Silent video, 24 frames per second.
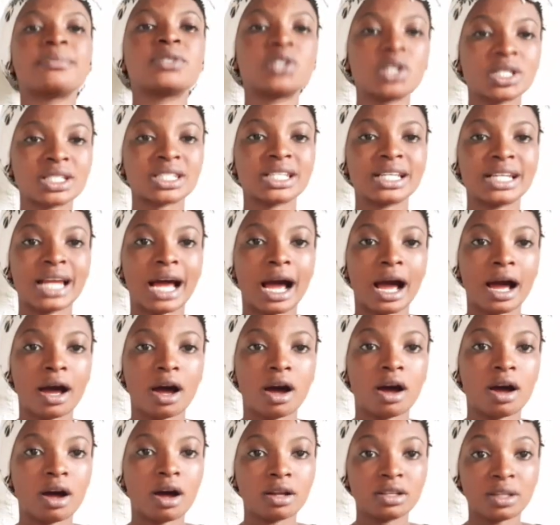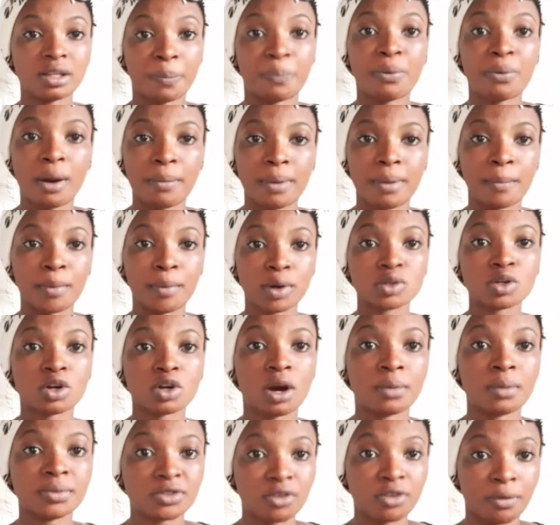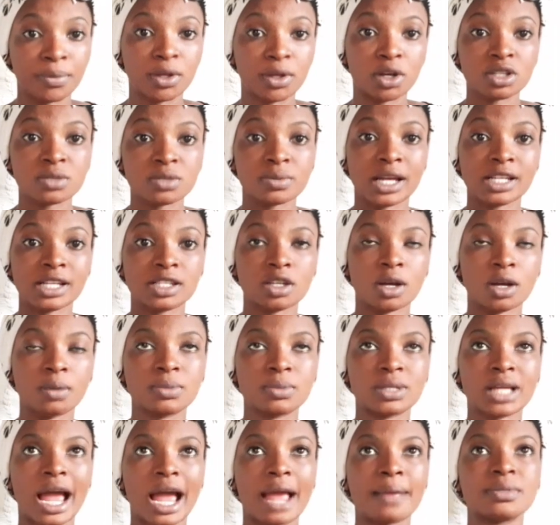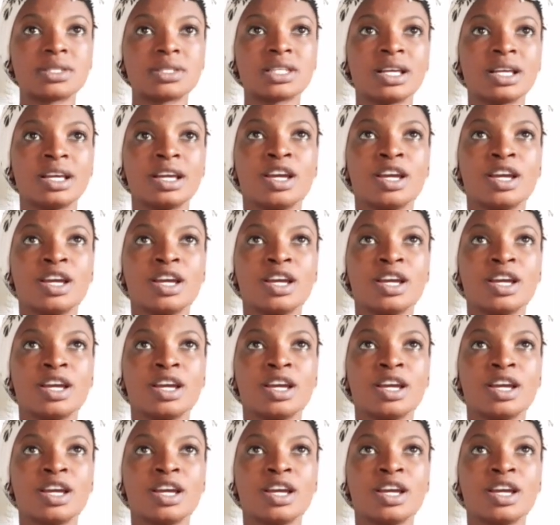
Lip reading: just say that the problem also comes from the husband sometimes.